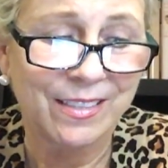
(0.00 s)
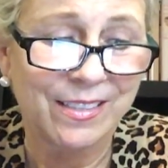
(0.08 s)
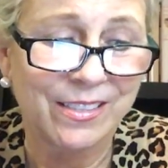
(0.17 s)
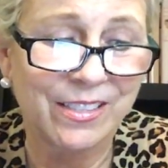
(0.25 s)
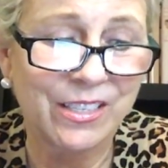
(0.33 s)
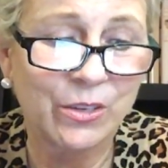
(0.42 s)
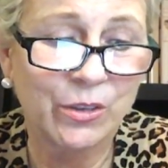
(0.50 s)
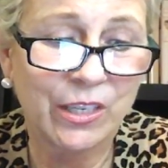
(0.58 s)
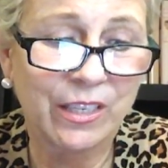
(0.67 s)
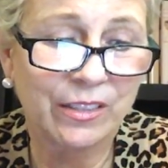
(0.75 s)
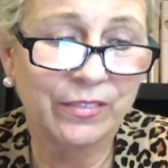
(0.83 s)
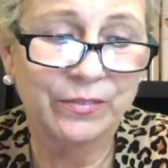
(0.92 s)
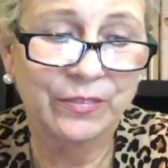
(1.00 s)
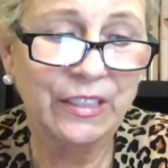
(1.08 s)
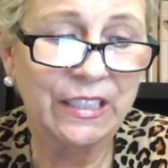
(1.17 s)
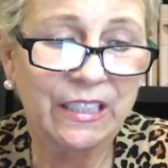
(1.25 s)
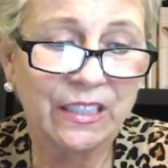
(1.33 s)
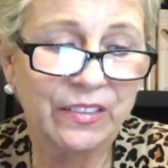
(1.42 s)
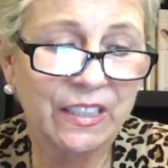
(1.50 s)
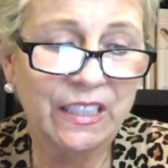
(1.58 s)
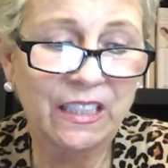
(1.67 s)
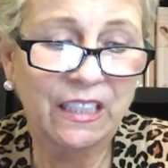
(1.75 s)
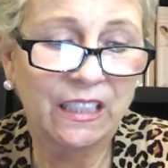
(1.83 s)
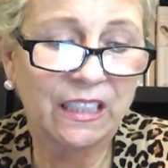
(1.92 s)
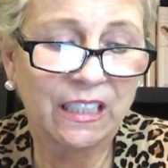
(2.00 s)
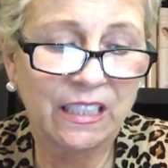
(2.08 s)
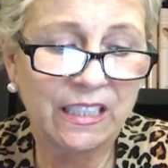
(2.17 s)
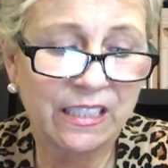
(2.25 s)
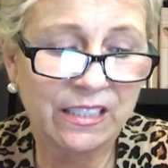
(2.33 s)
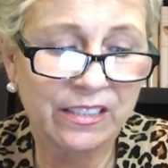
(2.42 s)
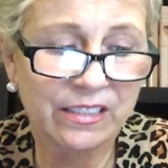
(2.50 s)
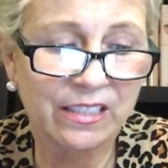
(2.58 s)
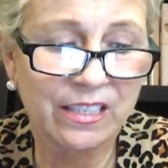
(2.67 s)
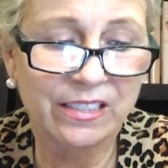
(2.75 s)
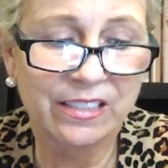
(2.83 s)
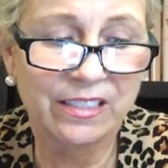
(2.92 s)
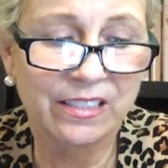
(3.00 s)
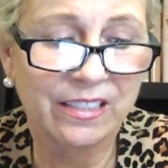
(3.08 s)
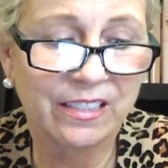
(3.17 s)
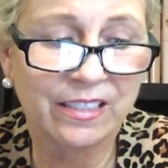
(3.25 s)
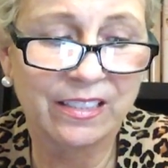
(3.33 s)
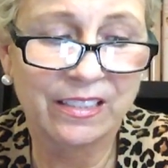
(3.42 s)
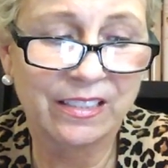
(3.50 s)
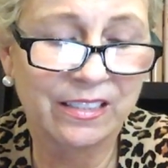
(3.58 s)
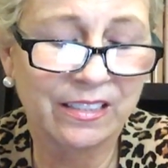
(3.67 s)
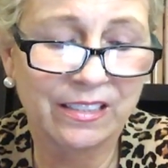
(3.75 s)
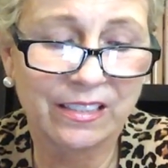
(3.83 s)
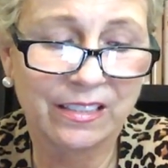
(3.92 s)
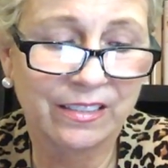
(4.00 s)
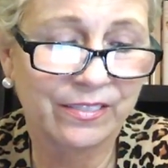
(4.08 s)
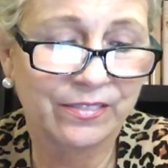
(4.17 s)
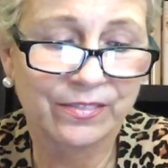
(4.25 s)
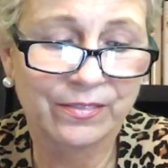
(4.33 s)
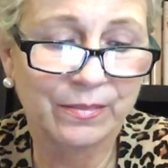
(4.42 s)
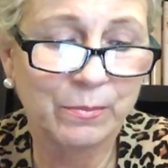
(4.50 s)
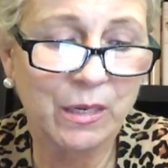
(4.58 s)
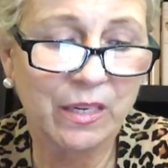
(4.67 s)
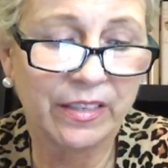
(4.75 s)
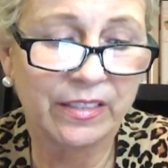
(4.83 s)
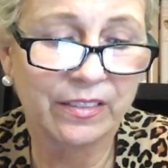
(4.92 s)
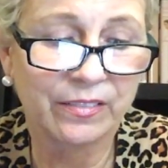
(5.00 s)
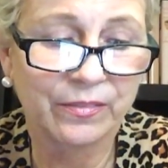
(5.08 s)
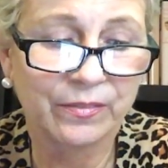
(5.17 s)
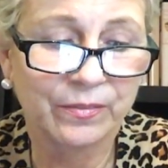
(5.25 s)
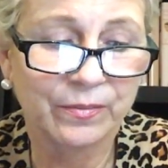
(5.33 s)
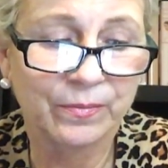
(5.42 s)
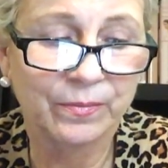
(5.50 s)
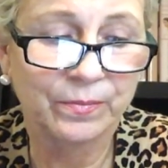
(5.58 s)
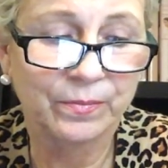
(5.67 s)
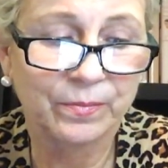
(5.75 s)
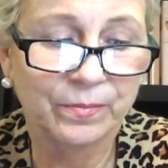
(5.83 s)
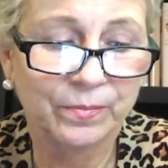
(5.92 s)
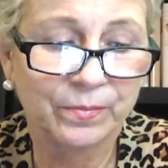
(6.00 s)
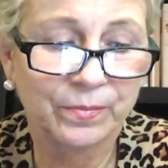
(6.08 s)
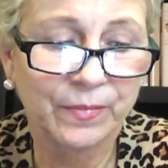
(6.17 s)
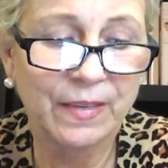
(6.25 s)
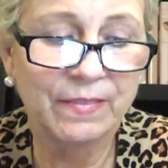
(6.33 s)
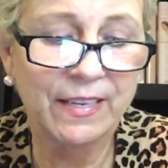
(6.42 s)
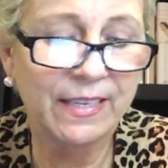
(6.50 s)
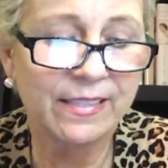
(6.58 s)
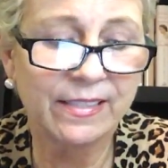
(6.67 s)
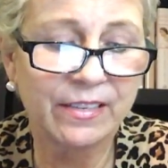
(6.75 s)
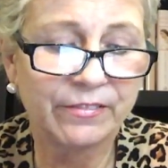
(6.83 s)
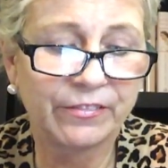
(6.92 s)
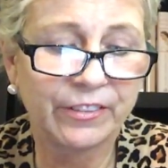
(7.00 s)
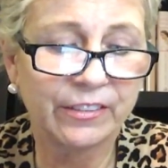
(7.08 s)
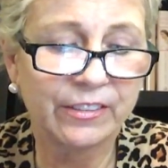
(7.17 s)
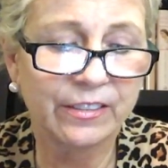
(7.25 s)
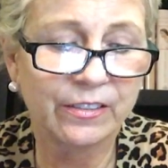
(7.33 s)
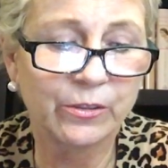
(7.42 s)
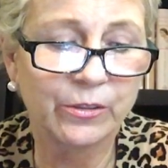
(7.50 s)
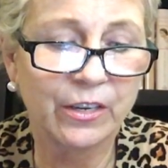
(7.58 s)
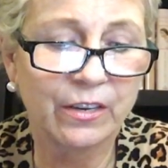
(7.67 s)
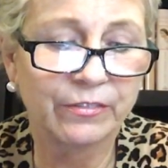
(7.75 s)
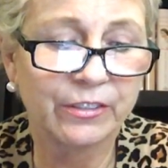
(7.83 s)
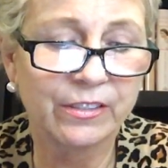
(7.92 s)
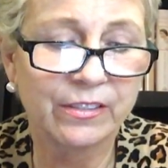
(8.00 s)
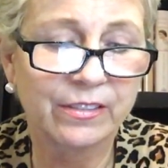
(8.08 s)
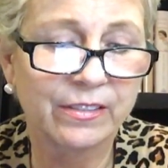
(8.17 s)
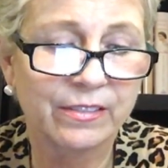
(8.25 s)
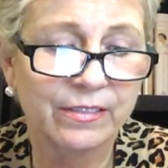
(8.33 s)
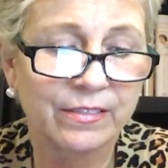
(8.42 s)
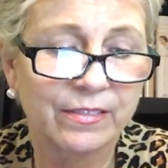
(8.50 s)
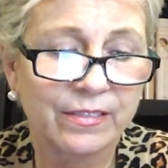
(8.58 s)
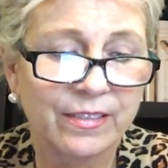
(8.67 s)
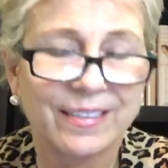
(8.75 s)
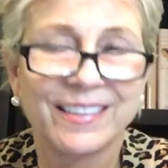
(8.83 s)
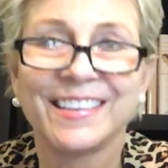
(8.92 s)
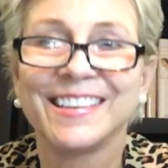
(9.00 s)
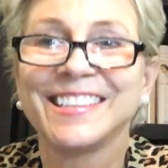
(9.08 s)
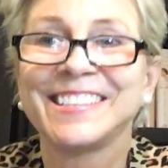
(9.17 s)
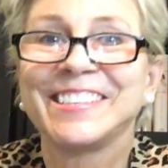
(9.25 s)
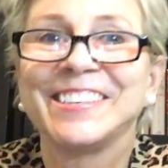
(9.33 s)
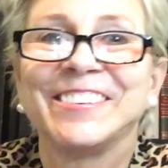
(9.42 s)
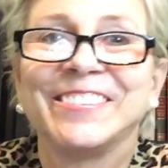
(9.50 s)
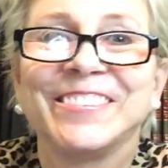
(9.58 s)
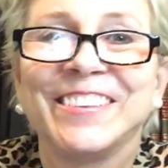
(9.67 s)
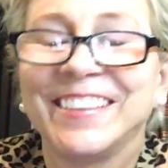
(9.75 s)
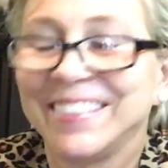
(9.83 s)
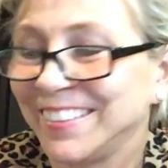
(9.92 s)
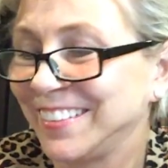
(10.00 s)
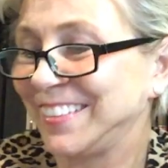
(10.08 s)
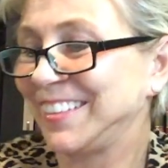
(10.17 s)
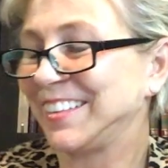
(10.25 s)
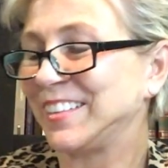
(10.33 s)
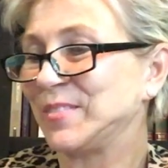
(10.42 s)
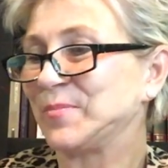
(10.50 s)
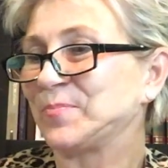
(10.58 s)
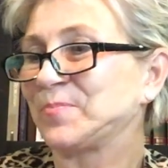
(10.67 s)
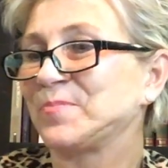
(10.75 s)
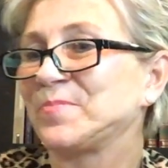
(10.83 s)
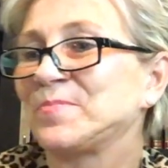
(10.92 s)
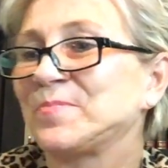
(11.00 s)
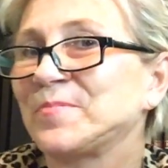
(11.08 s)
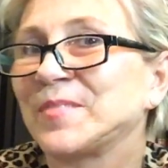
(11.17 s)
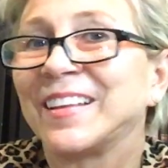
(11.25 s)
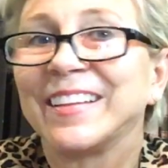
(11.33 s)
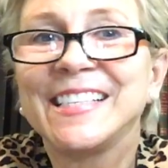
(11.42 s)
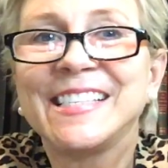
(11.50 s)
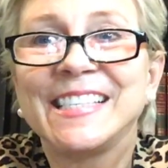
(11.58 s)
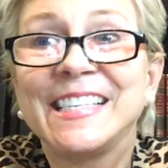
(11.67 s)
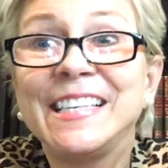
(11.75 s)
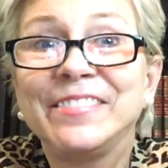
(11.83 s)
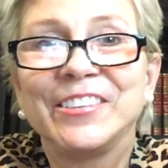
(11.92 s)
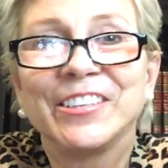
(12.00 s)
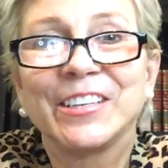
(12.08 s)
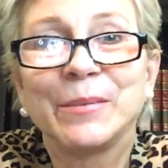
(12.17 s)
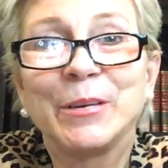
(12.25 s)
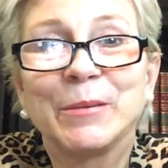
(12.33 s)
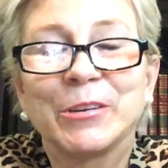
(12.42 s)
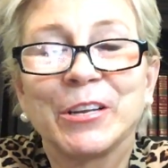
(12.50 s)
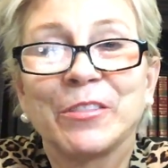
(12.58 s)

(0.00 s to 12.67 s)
So, uh, yeah, they think that he has lost his, his uh, mind and that he's unfit to hold office. So um, let's see if they're going to be able to